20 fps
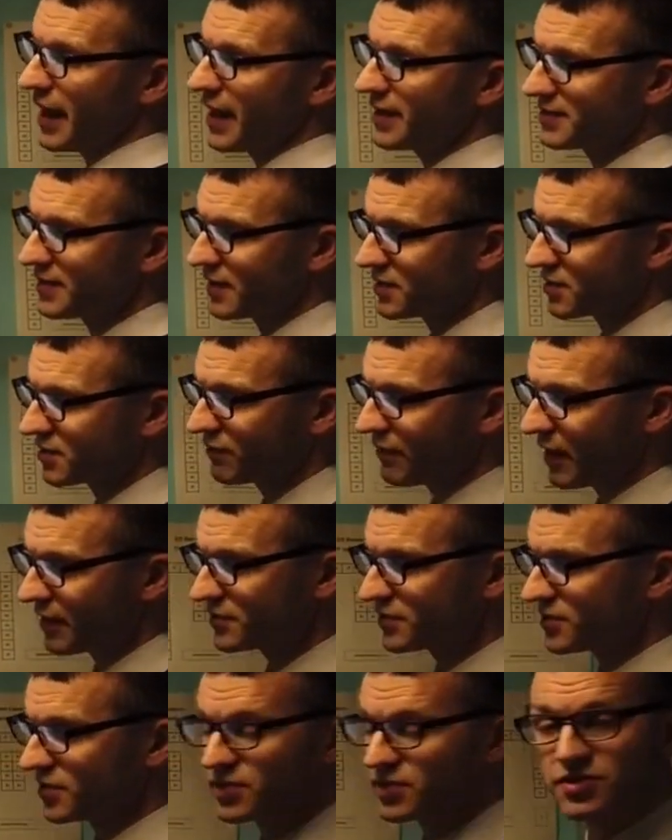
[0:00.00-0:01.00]
get a
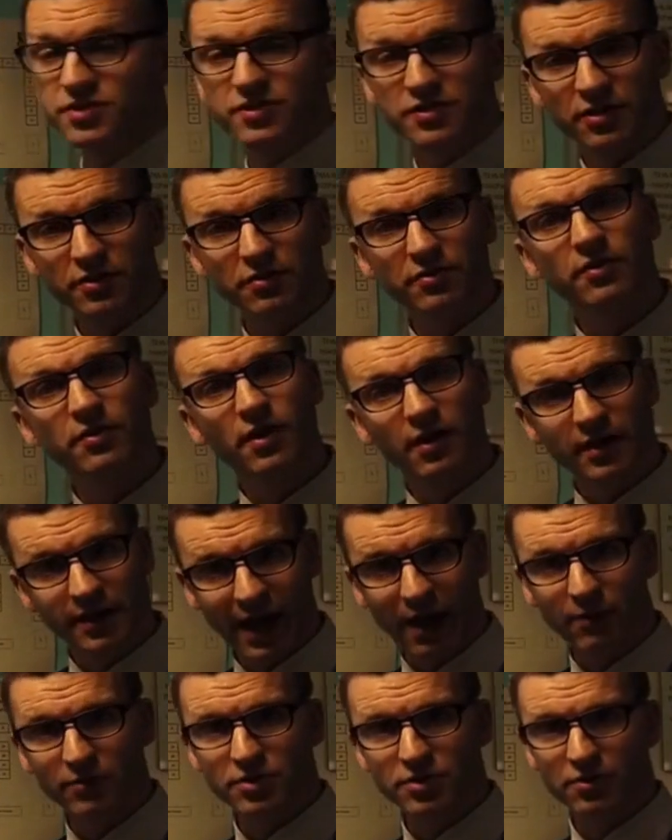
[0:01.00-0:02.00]
disadvantage to
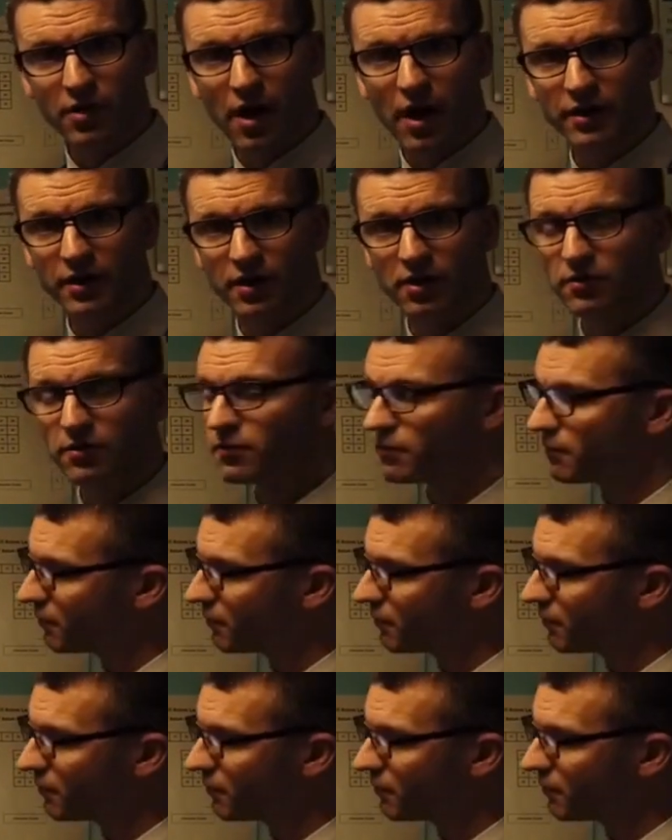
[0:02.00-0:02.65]
counter-argue